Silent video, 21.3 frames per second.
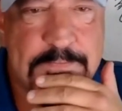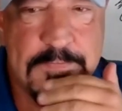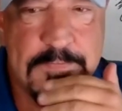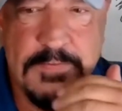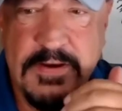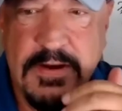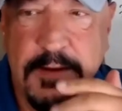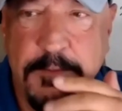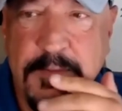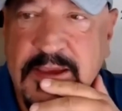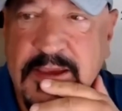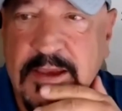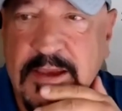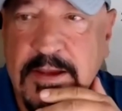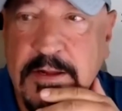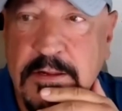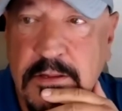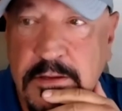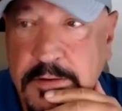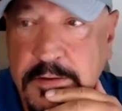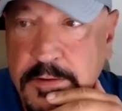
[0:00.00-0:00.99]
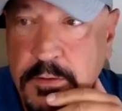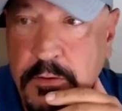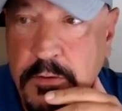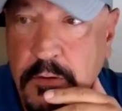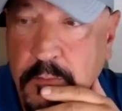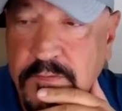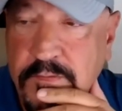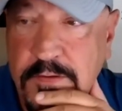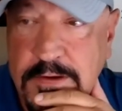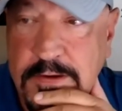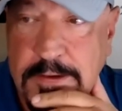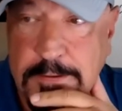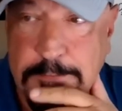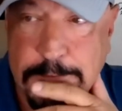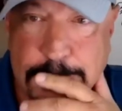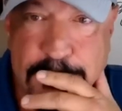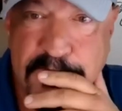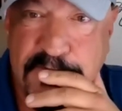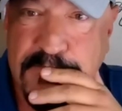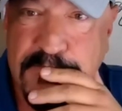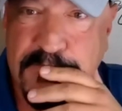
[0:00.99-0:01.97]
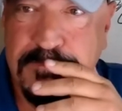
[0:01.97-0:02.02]
Did I make it clear? Hopefully
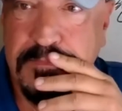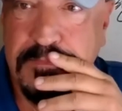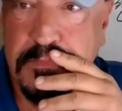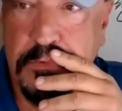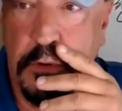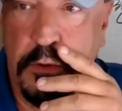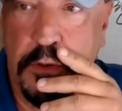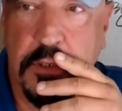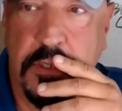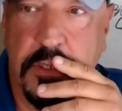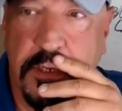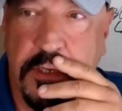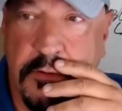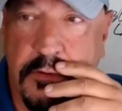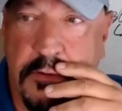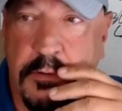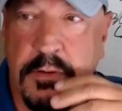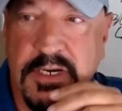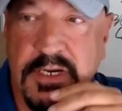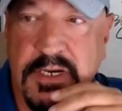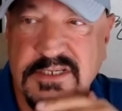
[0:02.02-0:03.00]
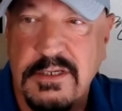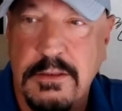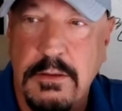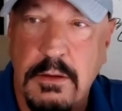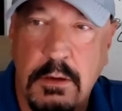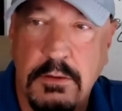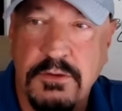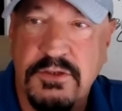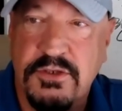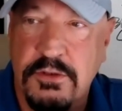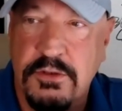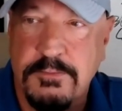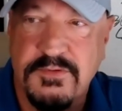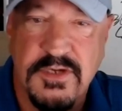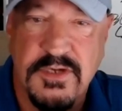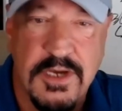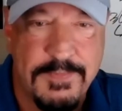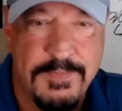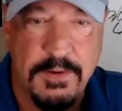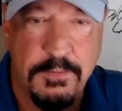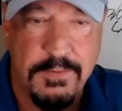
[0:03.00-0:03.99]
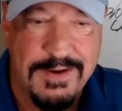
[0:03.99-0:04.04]
or clear. It's a long-term
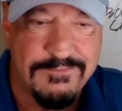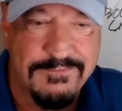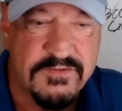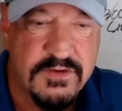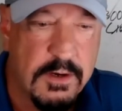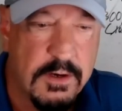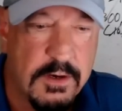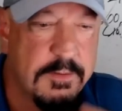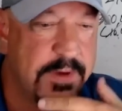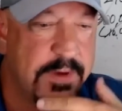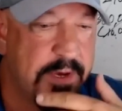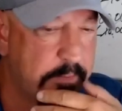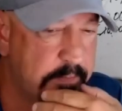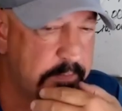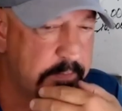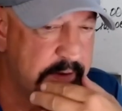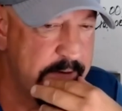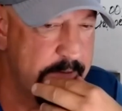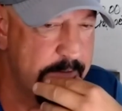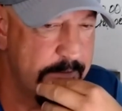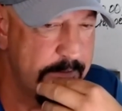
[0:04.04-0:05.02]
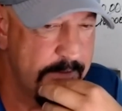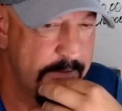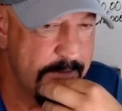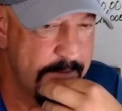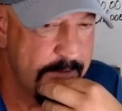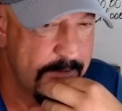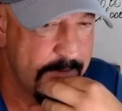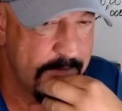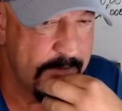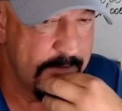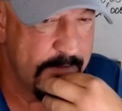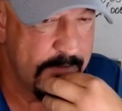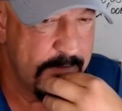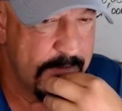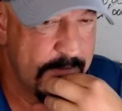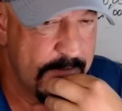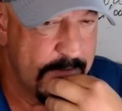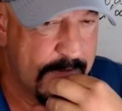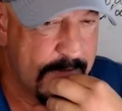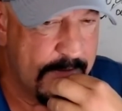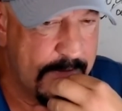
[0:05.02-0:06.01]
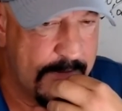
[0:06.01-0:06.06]
topic we have to talk about, but
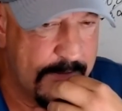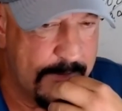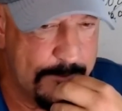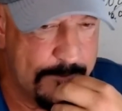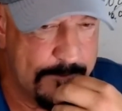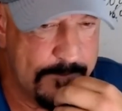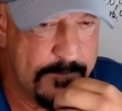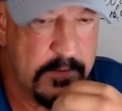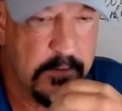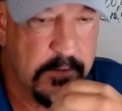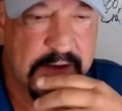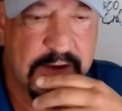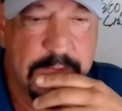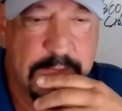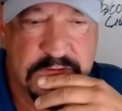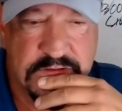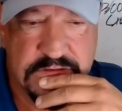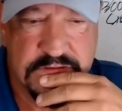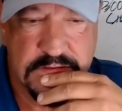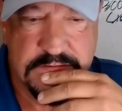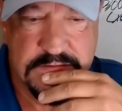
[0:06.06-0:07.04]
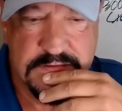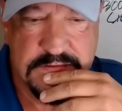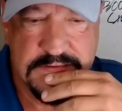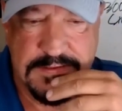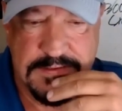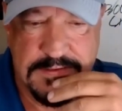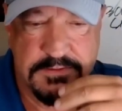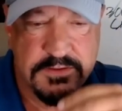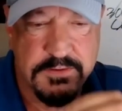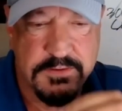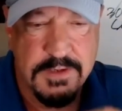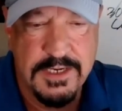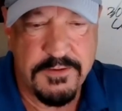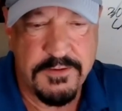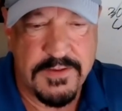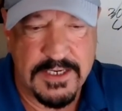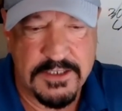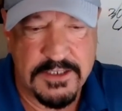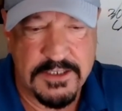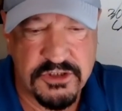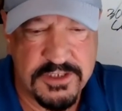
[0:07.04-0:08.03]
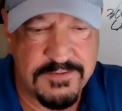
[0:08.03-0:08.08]
um, okay, Michelle says that was great.
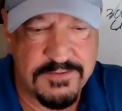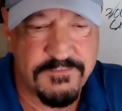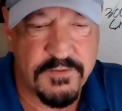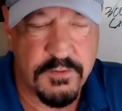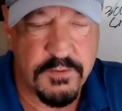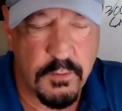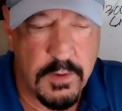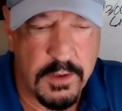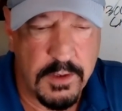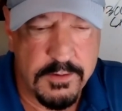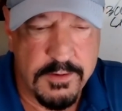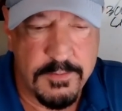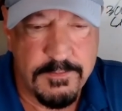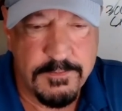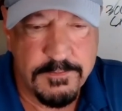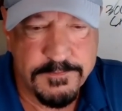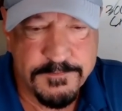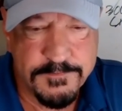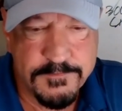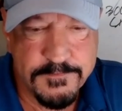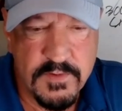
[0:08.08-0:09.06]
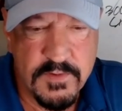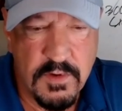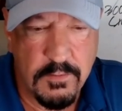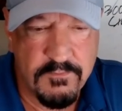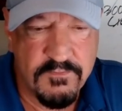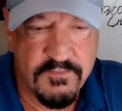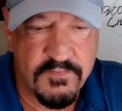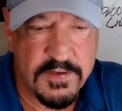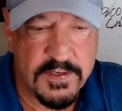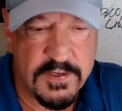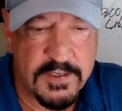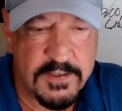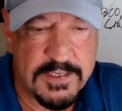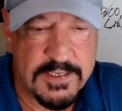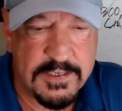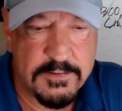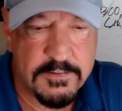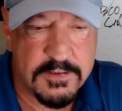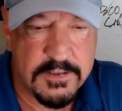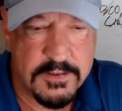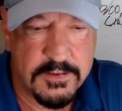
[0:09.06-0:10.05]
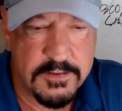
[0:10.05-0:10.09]
Thanks, Jeff. You're welcome. Hopefully
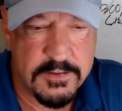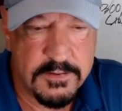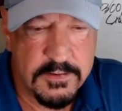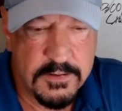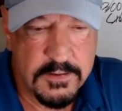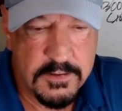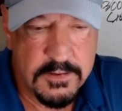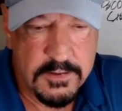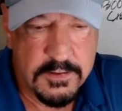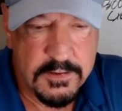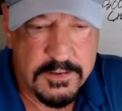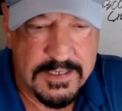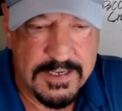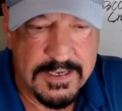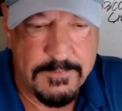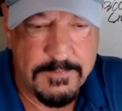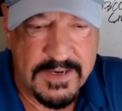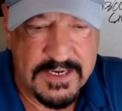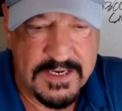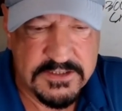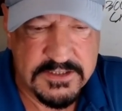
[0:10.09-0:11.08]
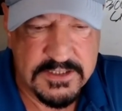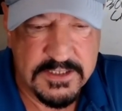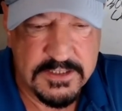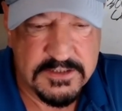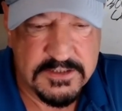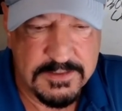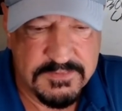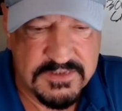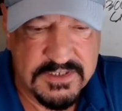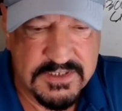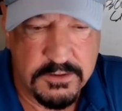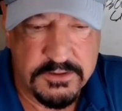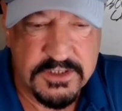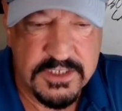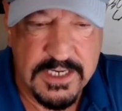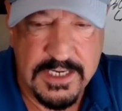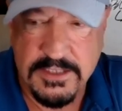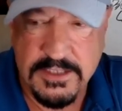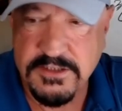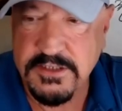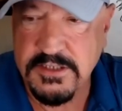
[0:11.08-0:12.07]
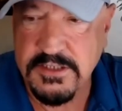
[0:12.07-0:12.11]
that uh, that makes sense. I'm telling you
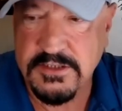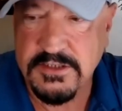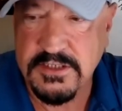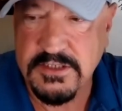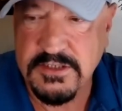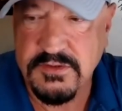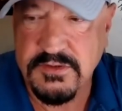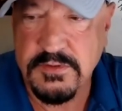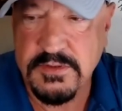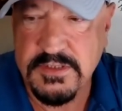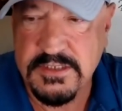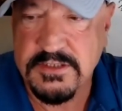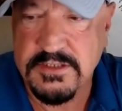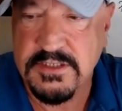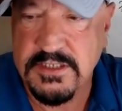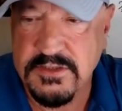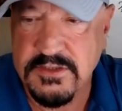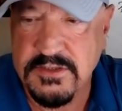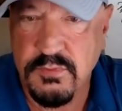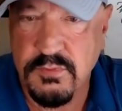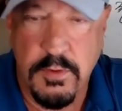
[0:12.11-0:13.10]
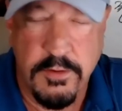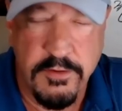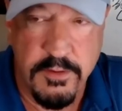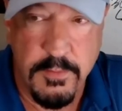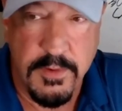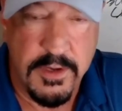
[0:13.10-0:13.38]
guys, this is this is where the